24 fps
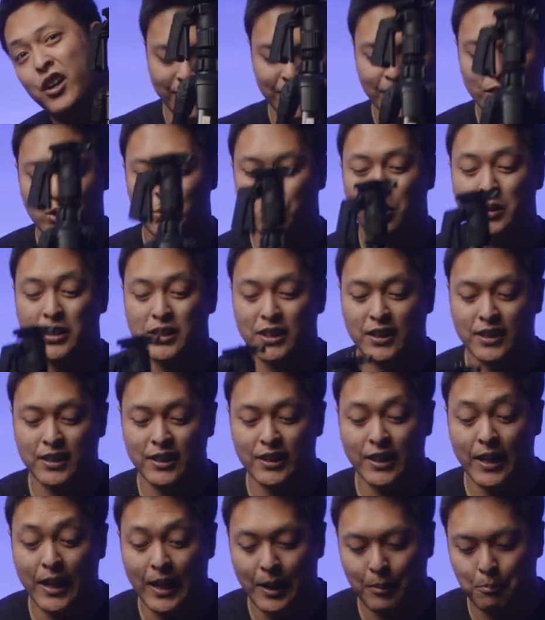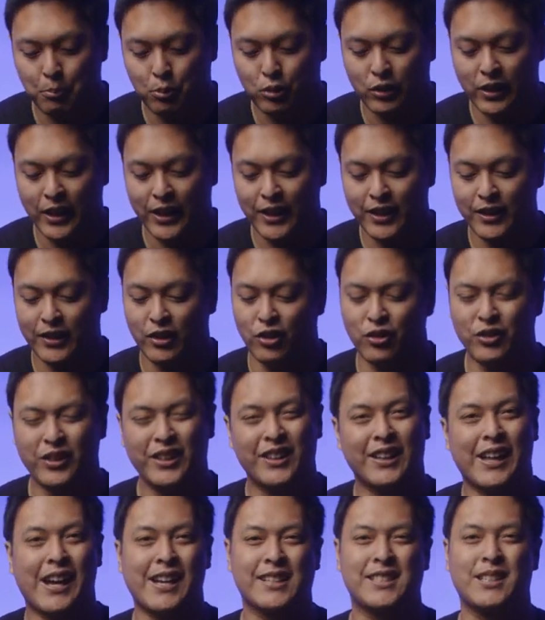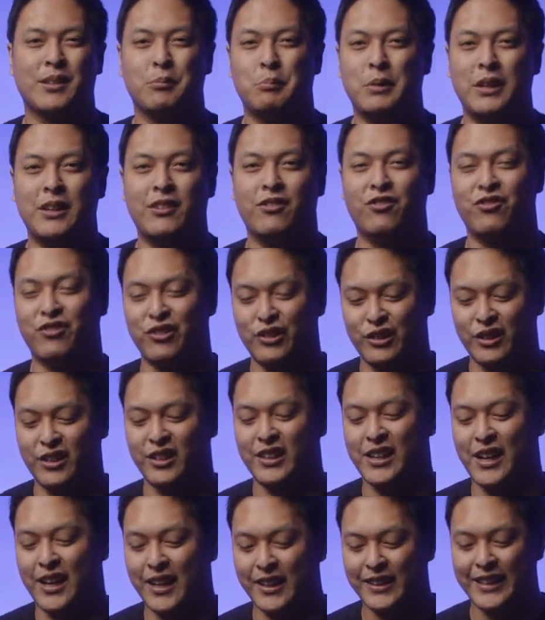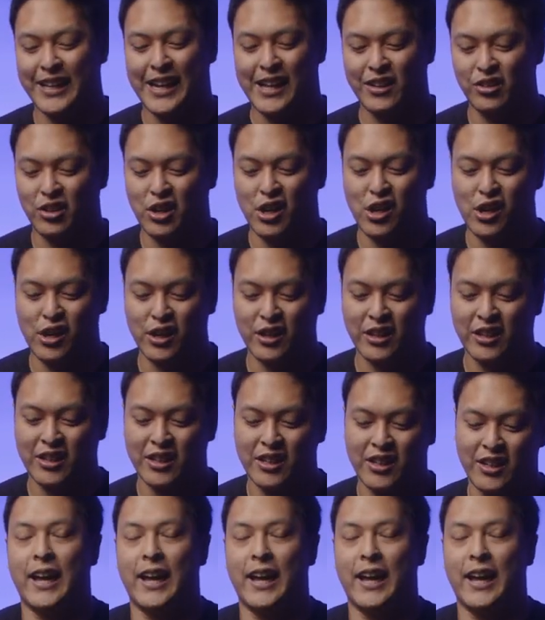This was a good upgrade, only lasted me for not that long.